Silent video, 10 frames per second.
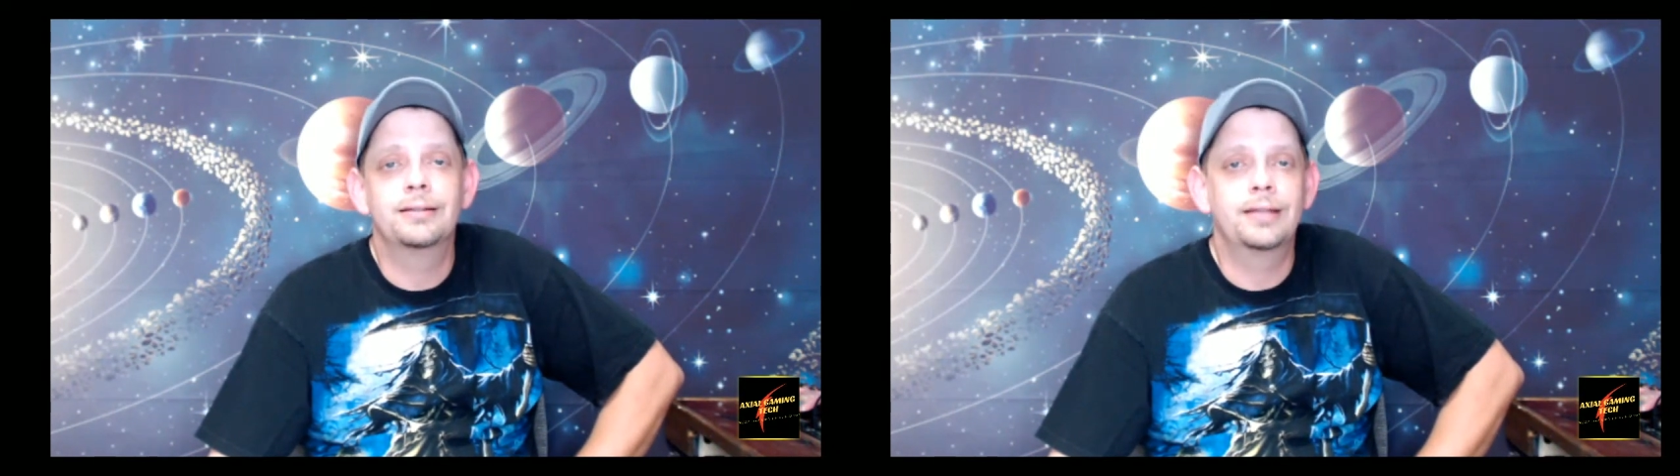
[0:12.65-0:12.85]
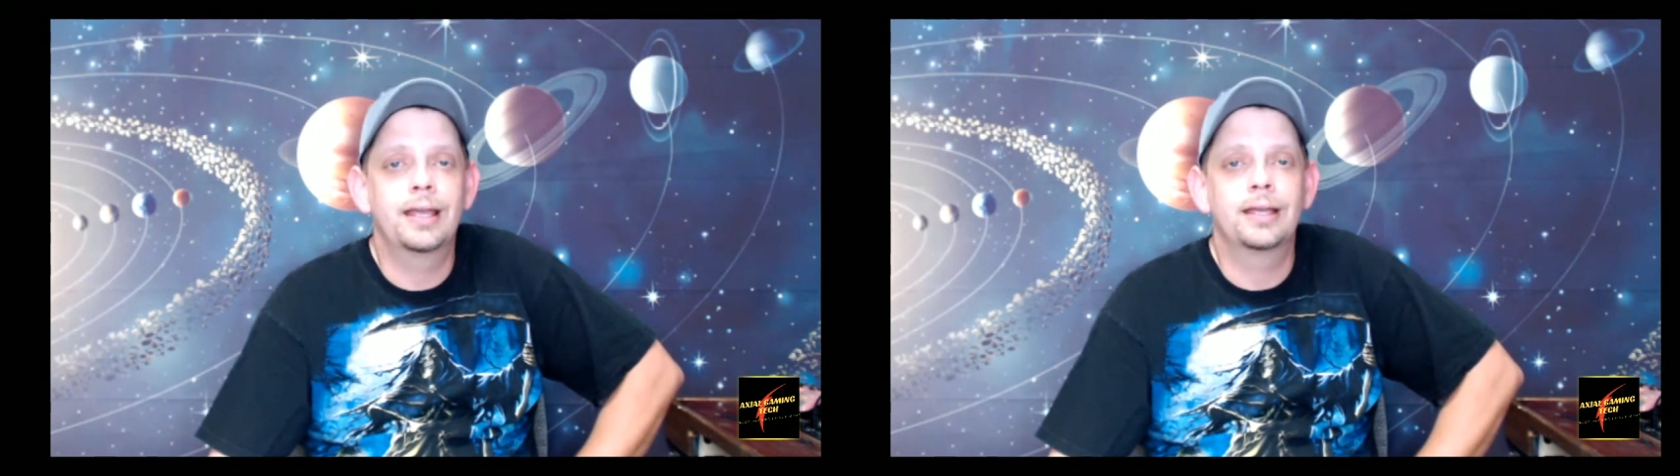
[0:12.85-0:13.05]

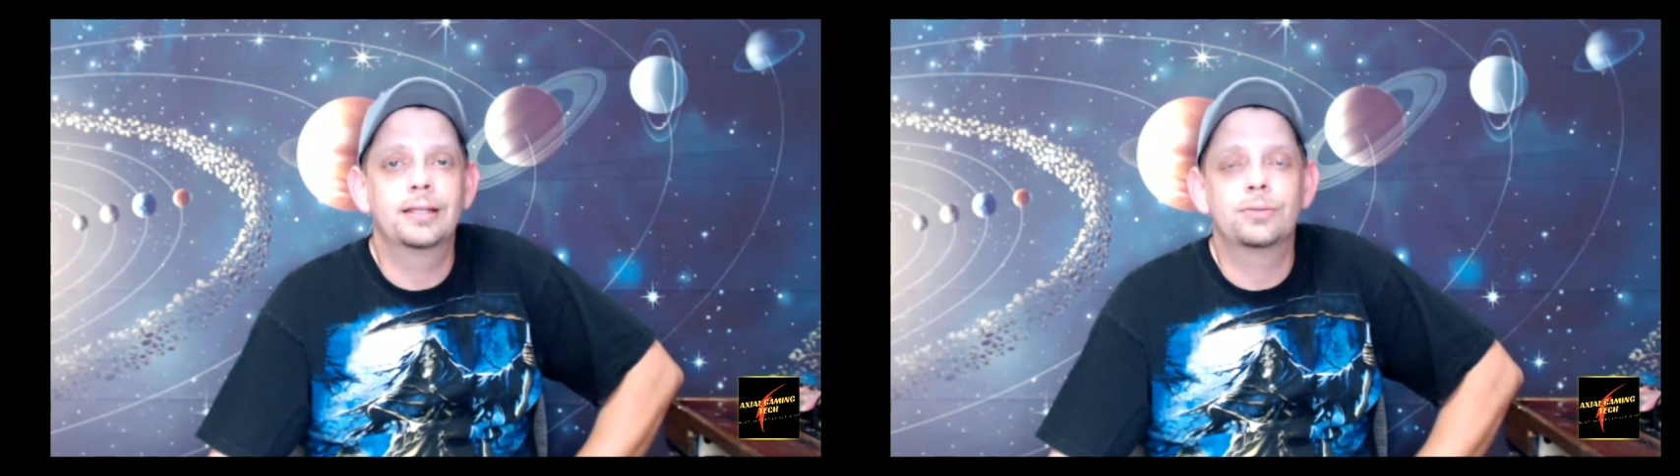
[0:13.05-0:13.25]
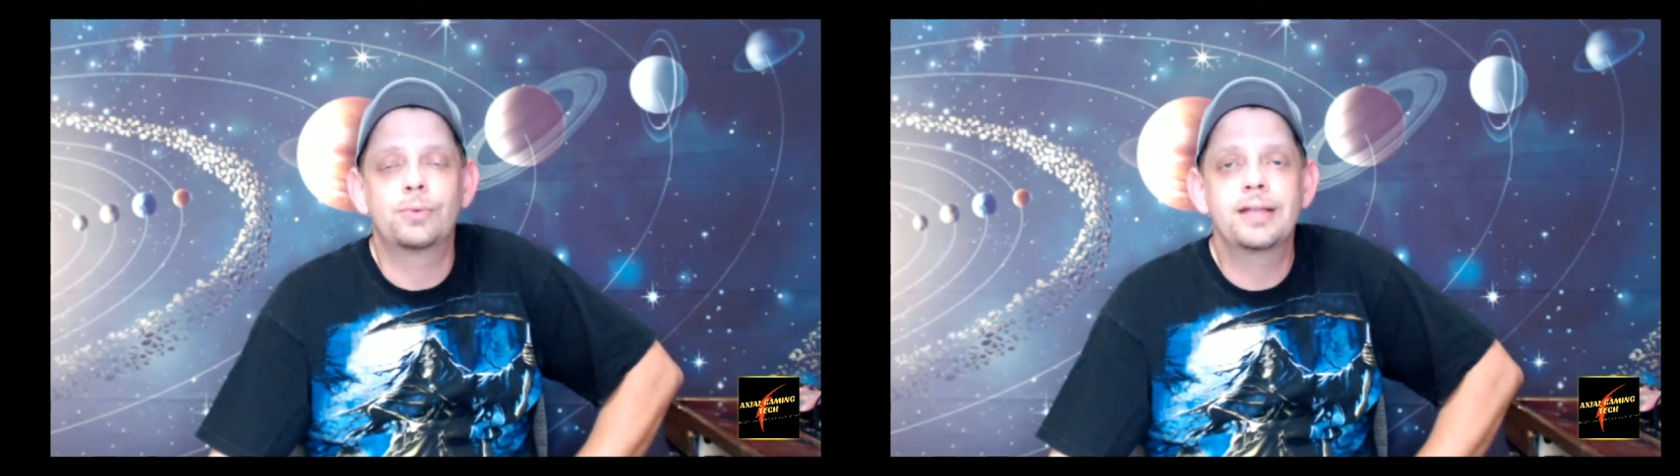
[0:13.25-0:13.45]

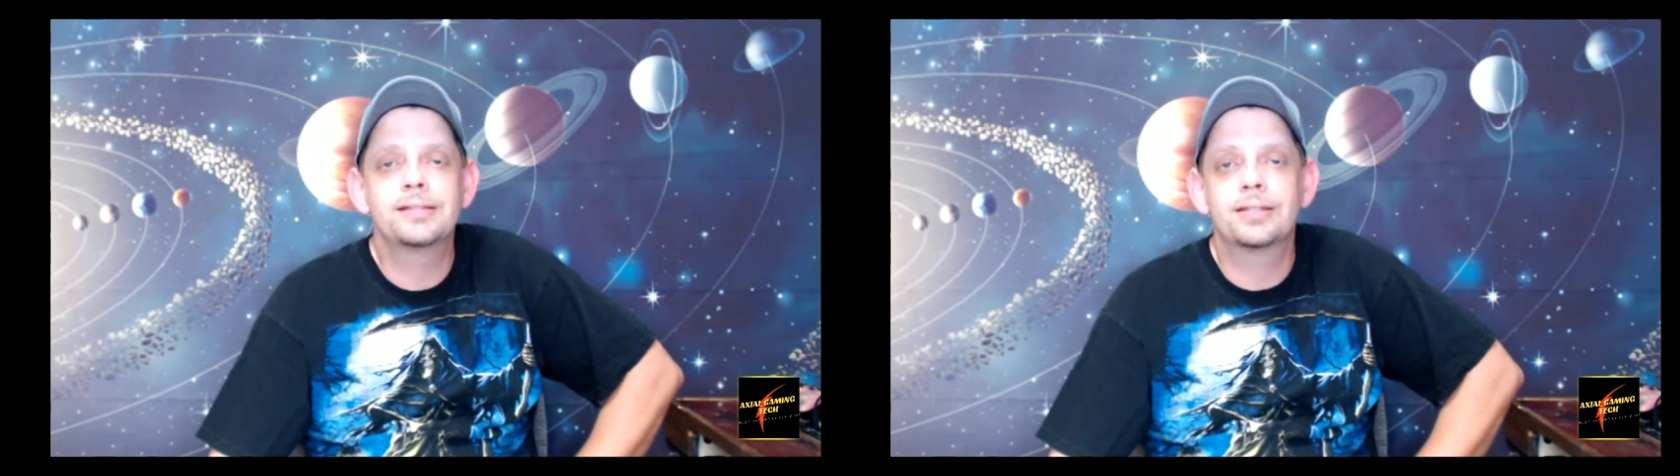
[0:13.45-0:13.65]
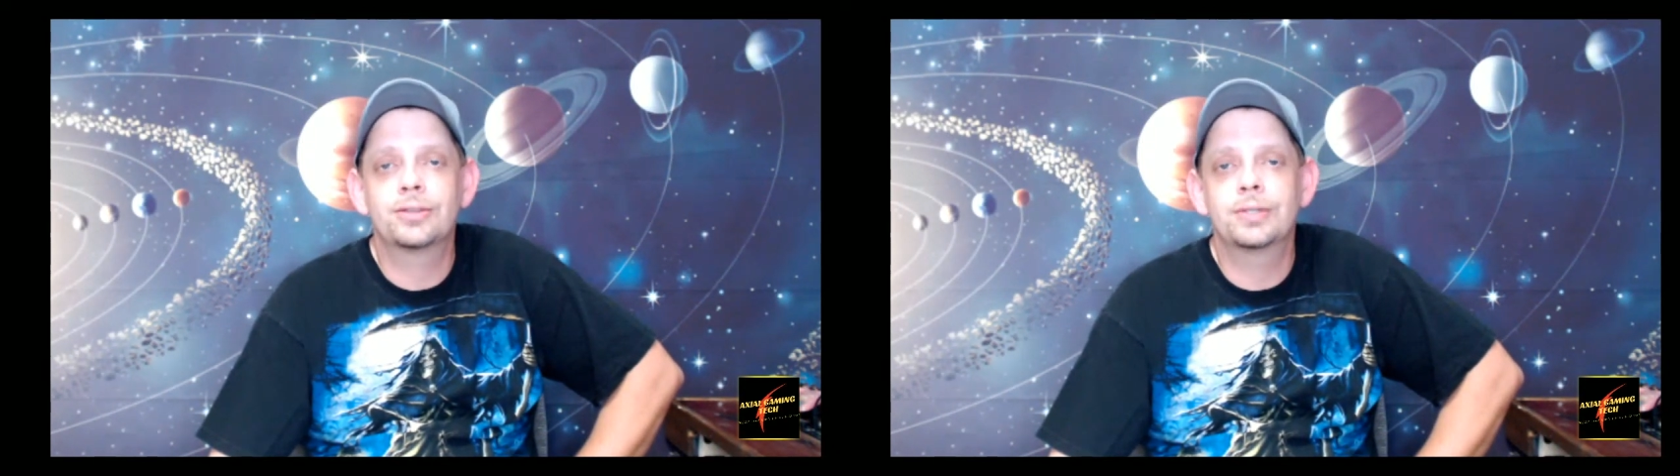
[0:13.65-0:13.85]
that the
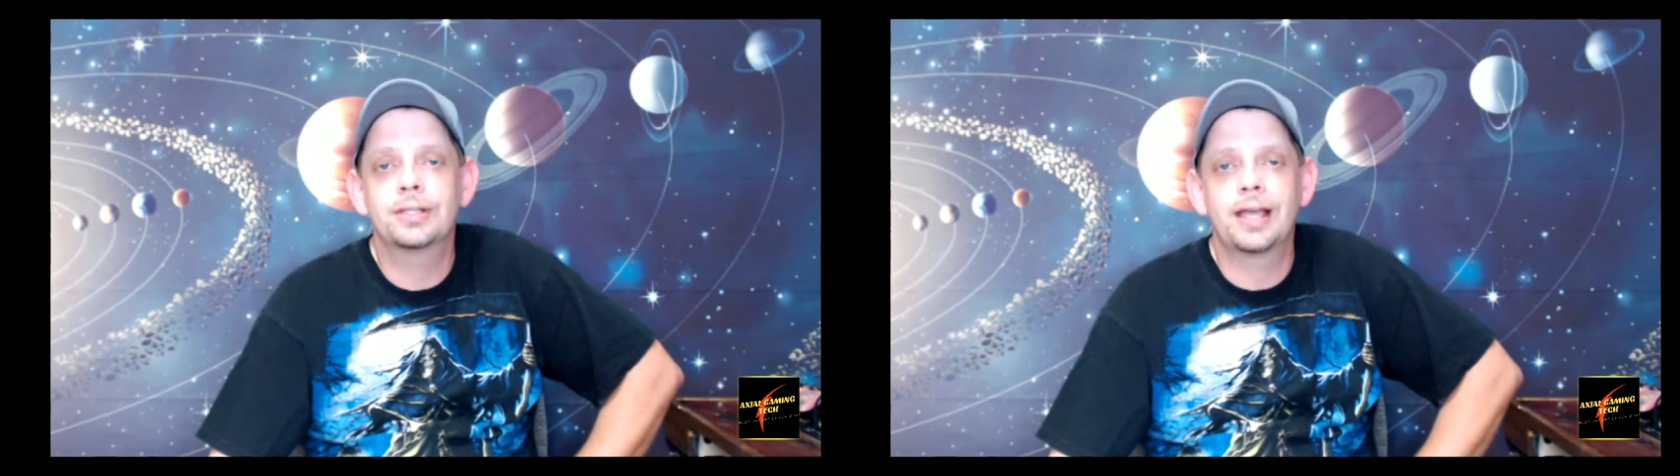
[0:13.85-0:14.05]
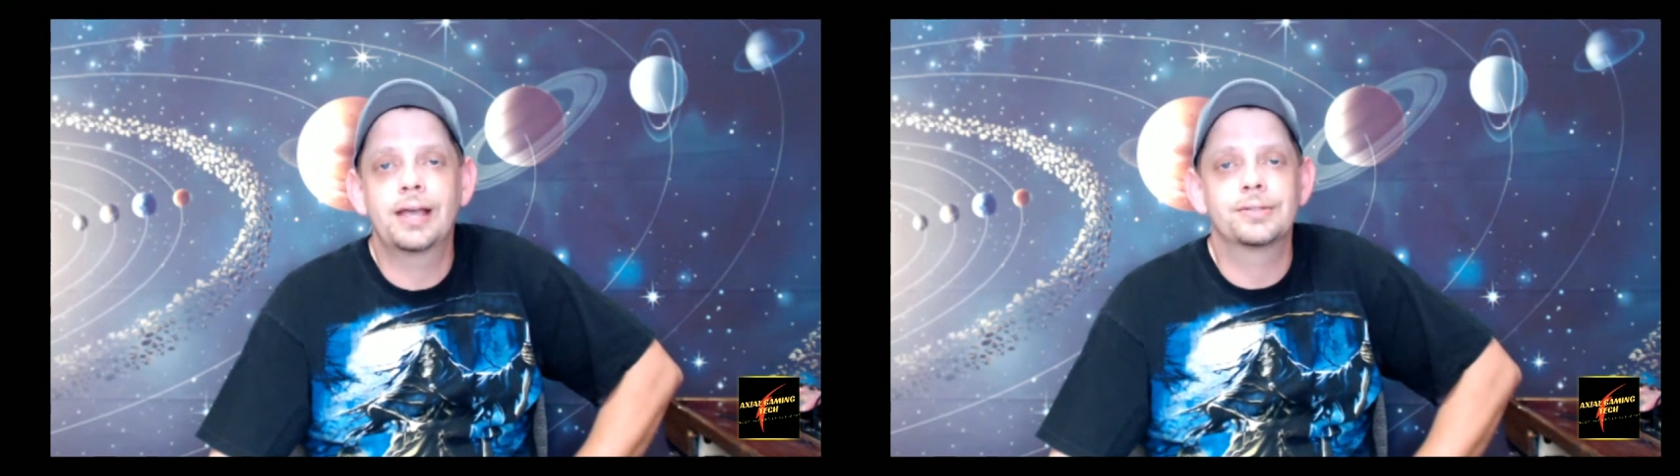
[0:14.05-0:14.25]
Ryzen
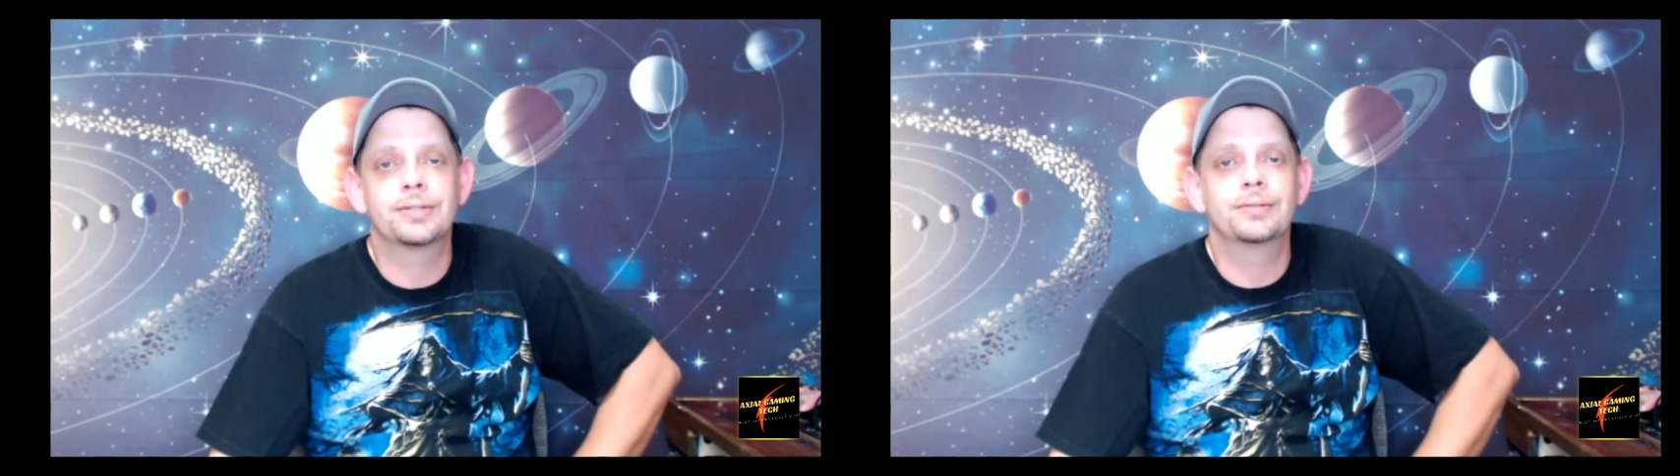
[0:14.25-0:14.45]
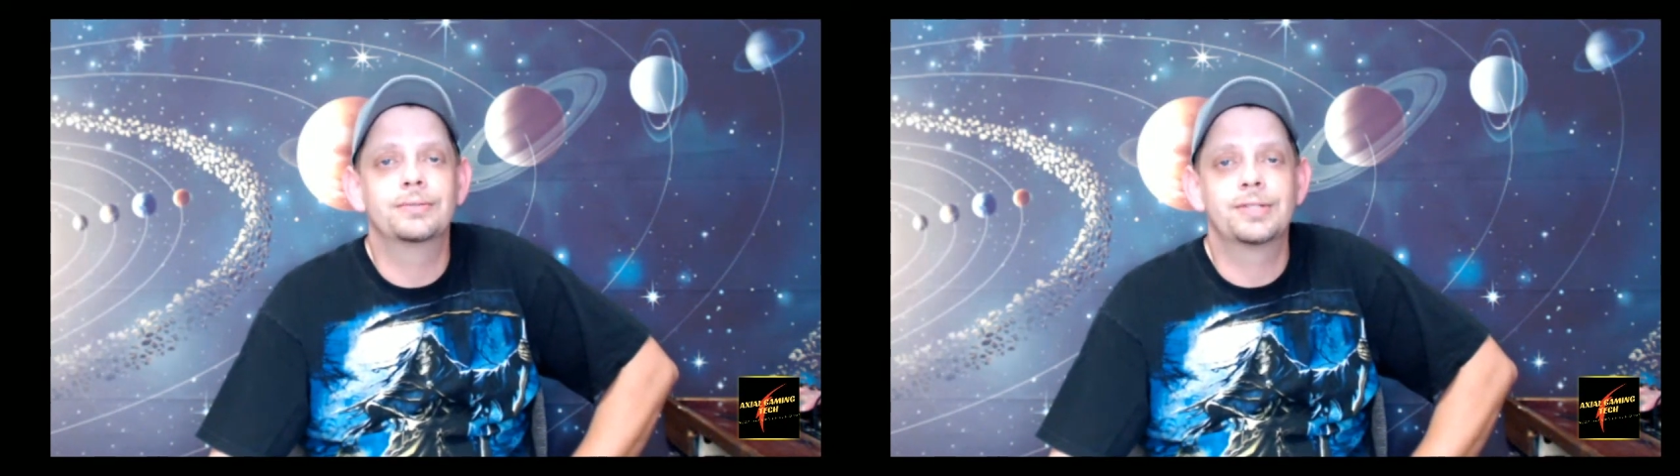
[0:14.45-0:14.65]

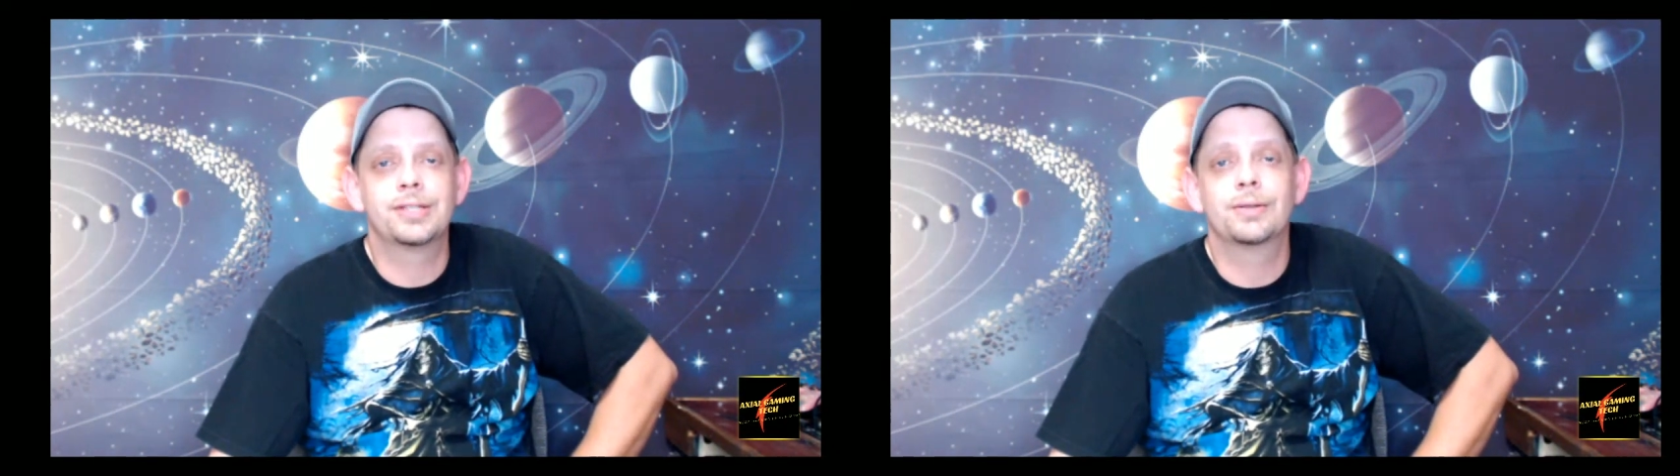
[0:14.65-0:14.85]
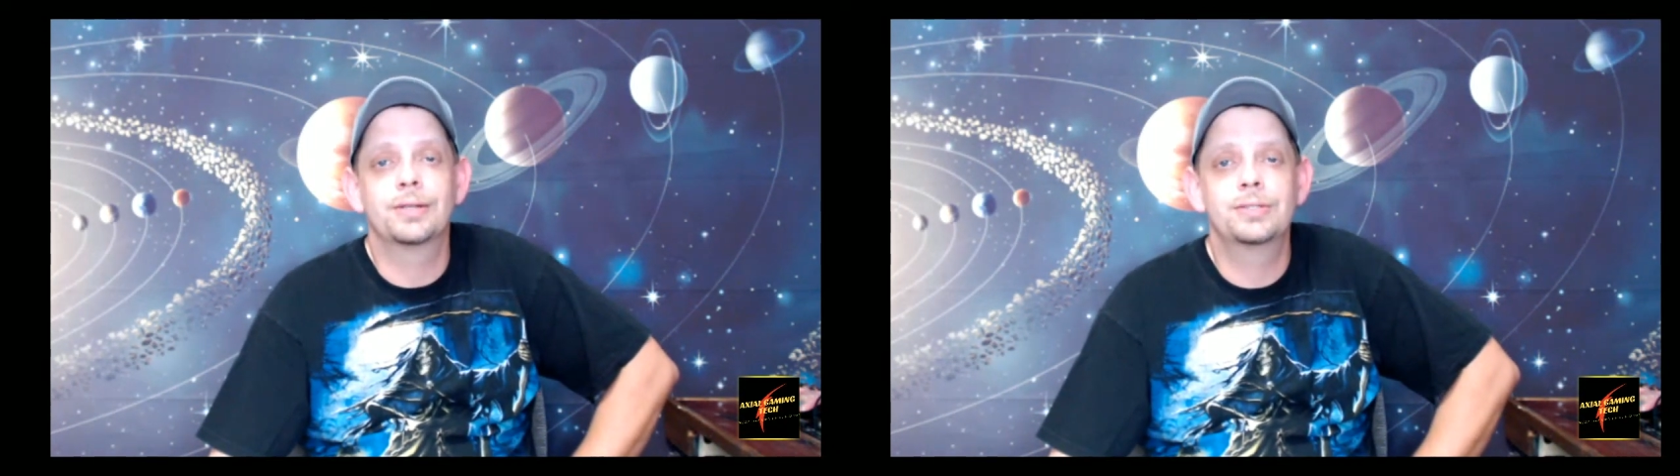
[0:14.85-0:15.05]
3000
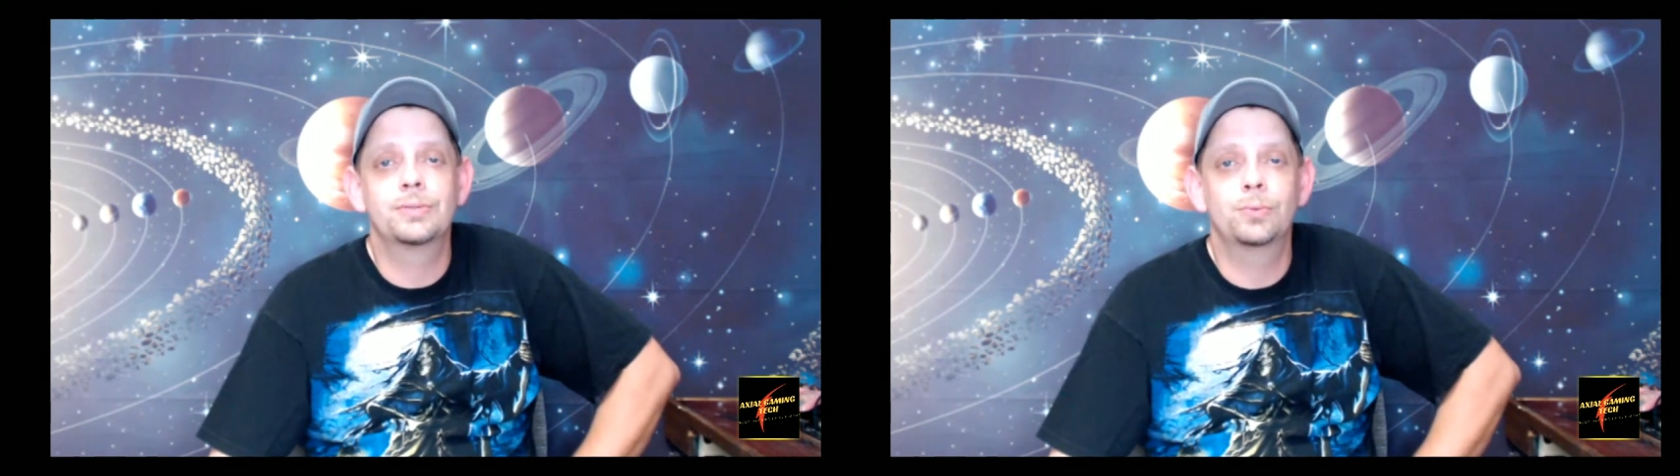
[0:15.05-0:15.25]
series